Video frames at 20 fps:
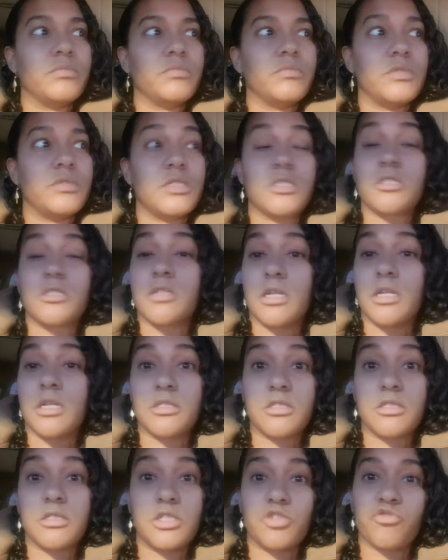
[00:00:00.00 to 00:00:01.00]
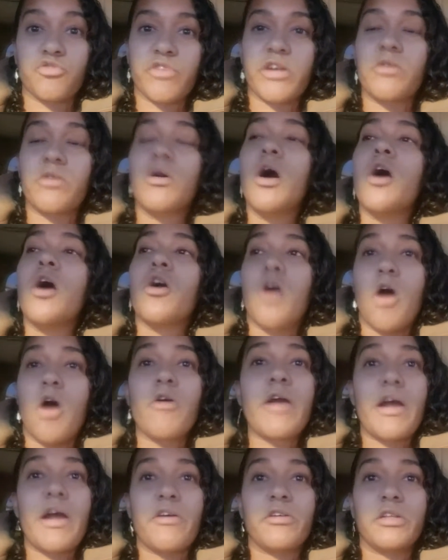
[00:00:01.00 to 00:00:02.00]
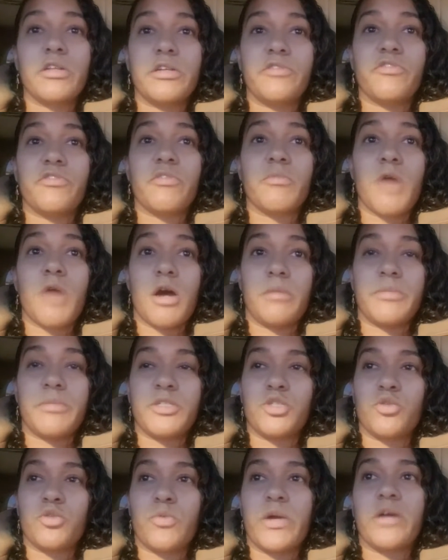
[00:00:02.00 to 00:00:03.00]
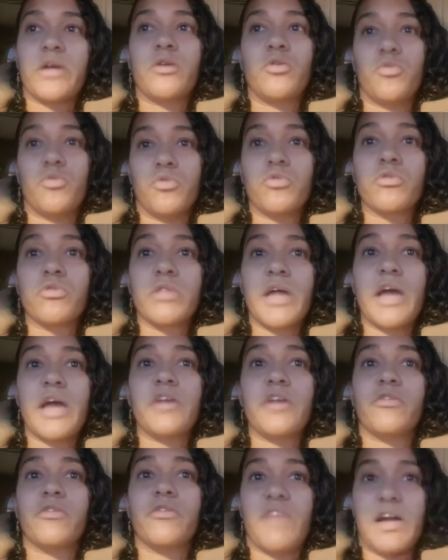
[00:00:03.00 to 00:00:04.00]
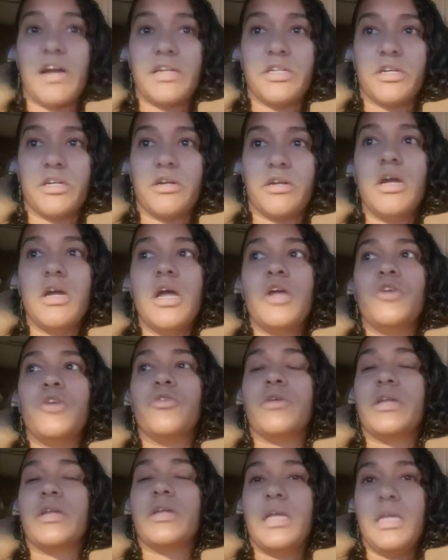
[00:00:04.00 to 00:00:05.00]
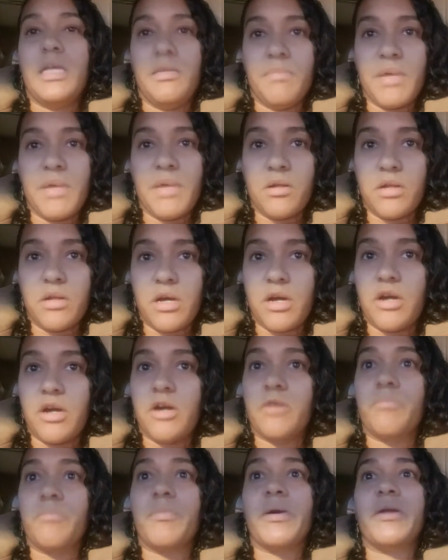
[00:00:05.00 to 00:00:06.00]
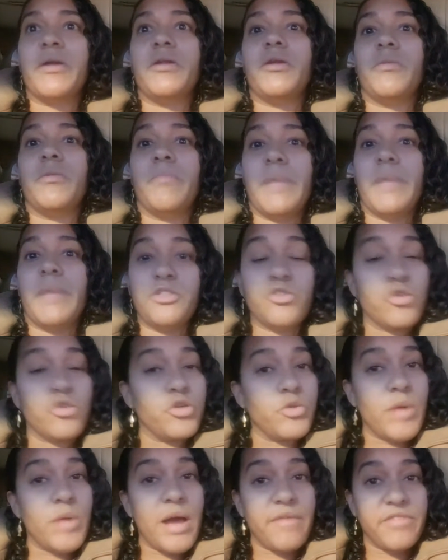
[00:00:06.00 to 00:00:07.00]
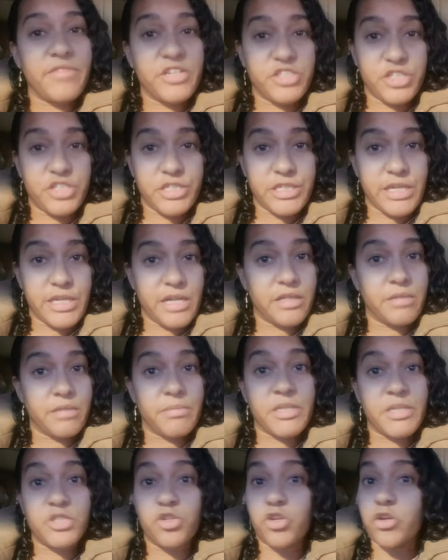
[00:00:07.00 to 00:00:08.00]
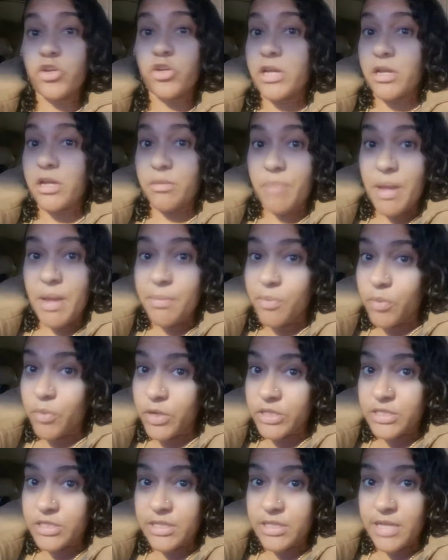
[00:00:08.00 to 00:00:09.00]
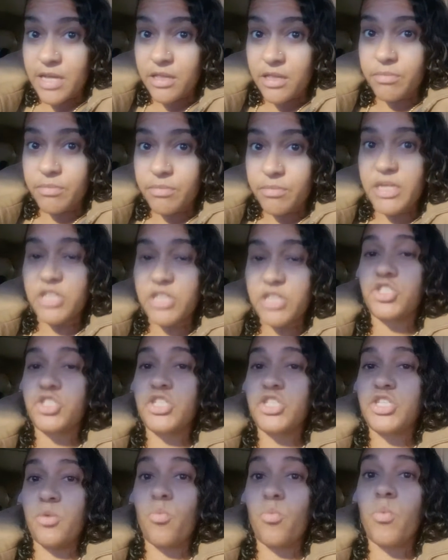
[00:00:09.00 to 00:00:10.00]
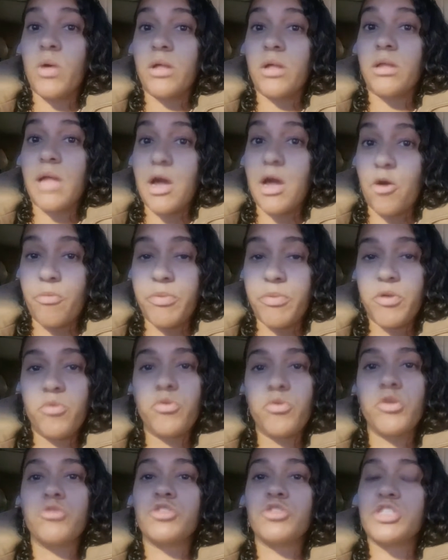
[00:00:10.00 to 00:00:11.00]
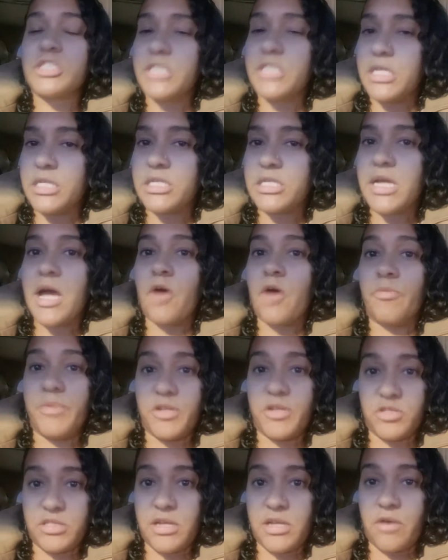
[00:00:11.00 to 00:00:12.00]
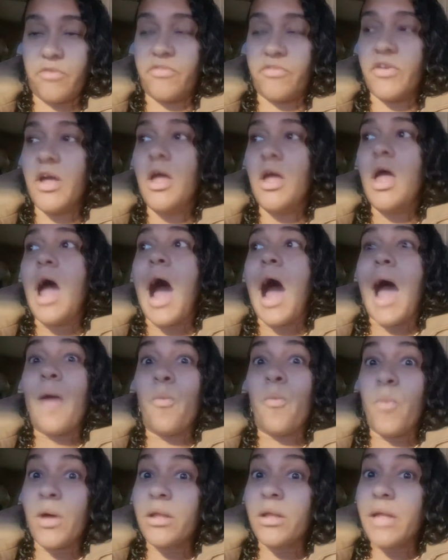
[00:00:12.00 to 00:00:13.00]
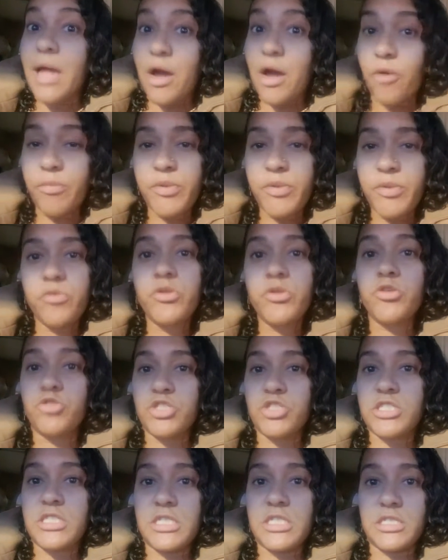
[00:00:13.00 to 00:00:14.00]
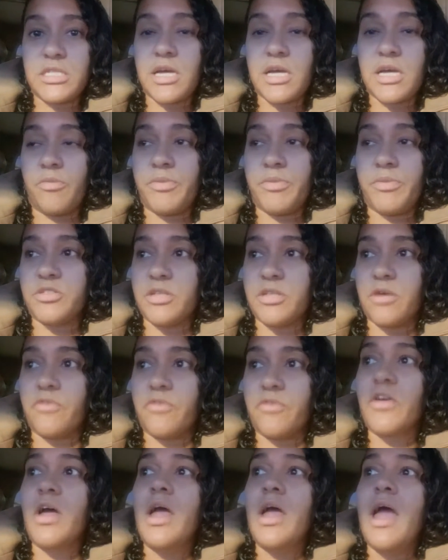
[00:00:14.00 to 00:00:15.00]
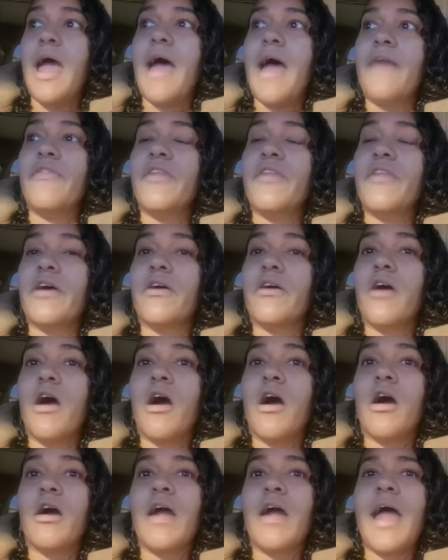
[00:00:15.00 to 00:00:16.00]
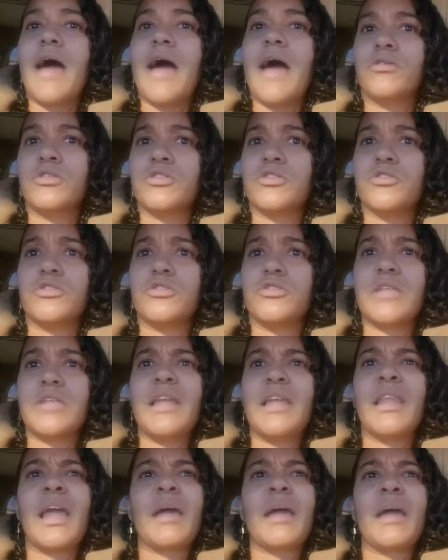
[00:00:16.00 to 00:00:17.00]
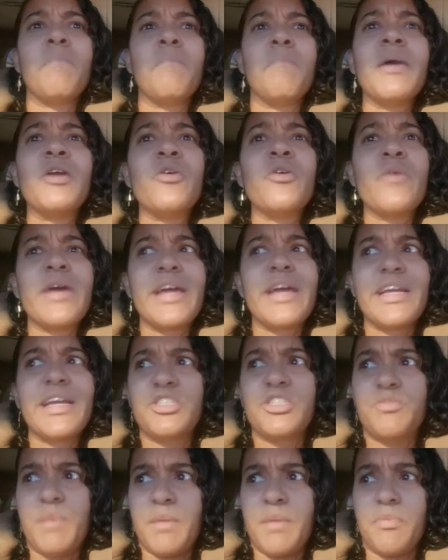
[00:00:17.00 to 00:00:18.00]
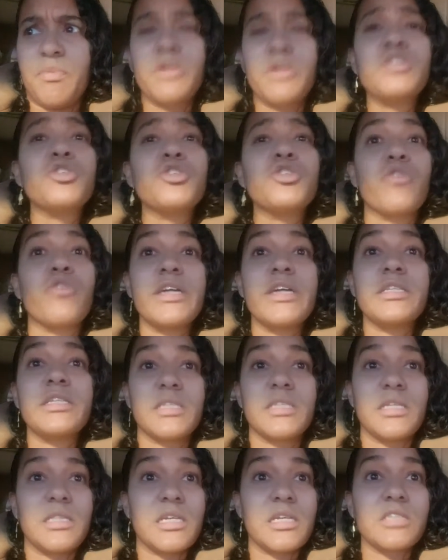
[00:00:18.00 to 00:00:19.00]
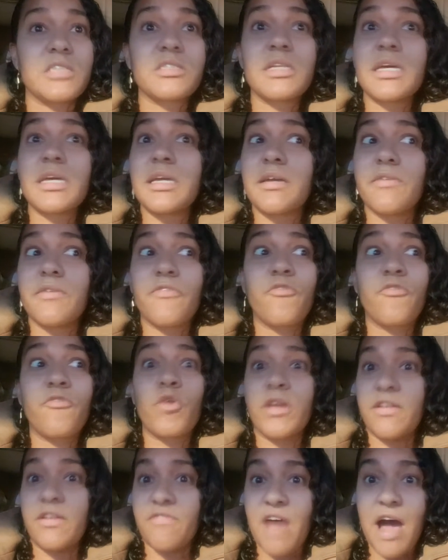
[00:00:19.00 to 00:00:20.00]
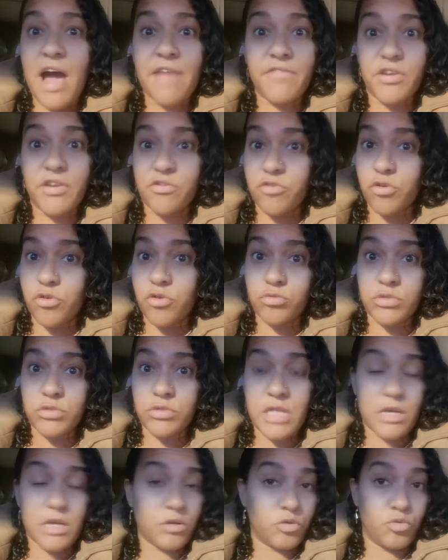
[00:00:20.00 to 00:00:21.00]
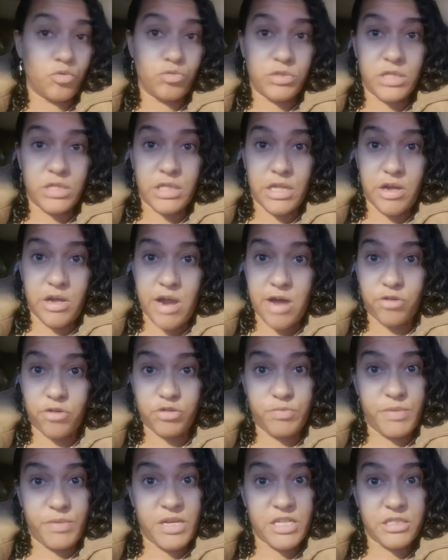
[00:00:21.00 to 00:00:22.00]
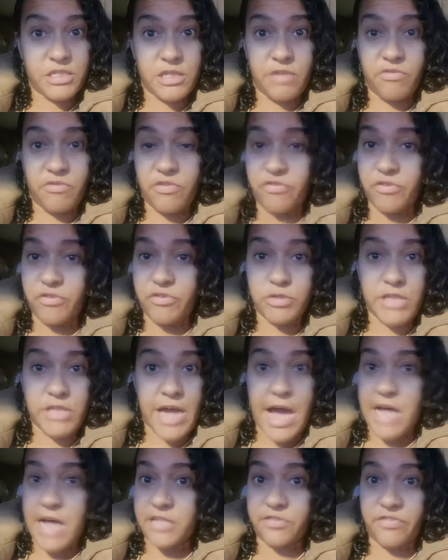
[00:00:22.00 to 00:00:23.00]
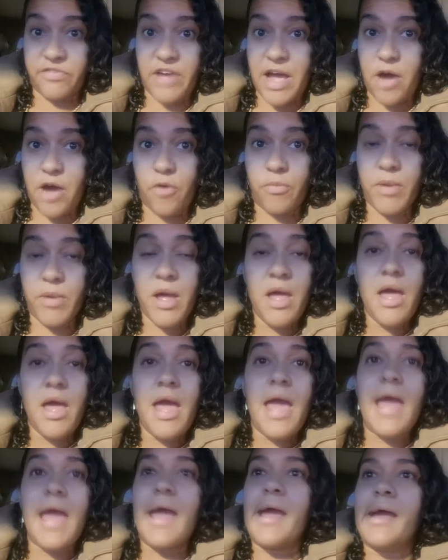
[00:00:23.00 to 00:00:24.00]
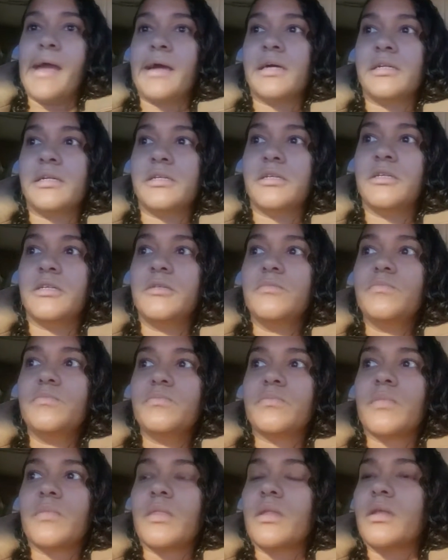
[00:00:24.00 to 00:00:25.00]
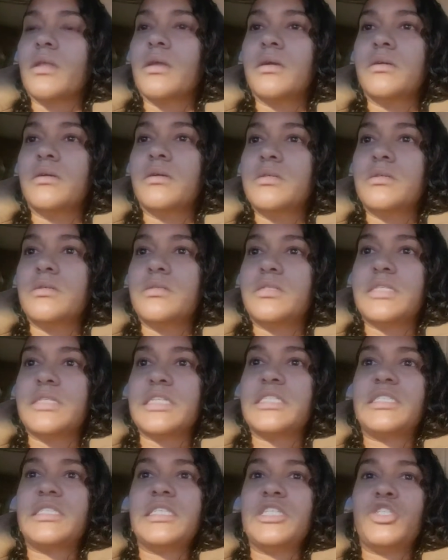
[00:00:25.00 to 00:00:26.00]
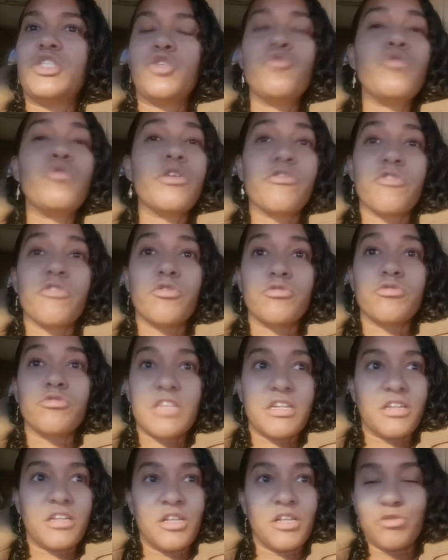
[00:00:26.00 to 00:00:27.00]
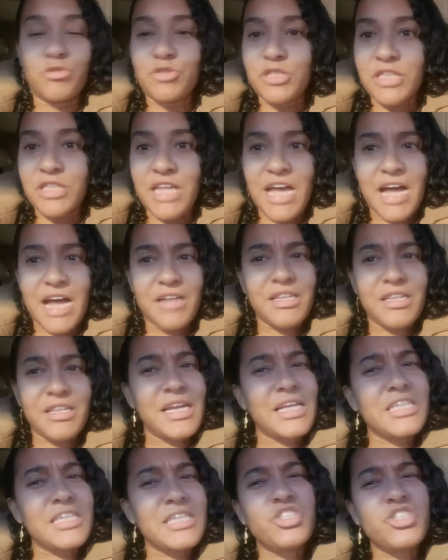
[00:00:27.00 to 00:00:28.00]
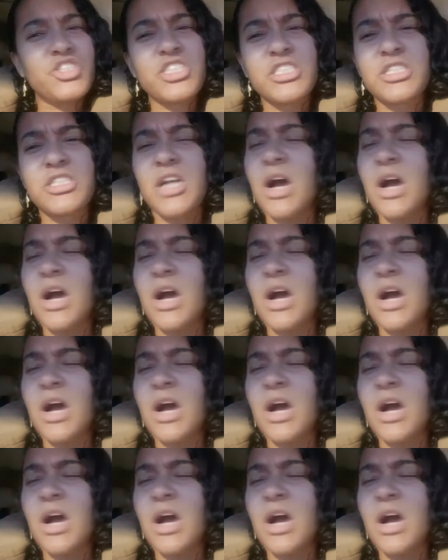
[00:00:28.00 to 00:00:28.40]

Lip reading: Dyslexia is real. Call Carolyn from Codman Square. Google that, you'll find her. You can email her, but make sure you have your shit together. Make sure you get your paperwork together, because she will help you. You just need to help yourself. I will help you. You just need to help yourself. And there are elders and like middle-aged people. It's crazy. There's like 45-year-olds that are losing their house because they refuse to ask for help. And 62-year-olds that are losing their house. Like, it's just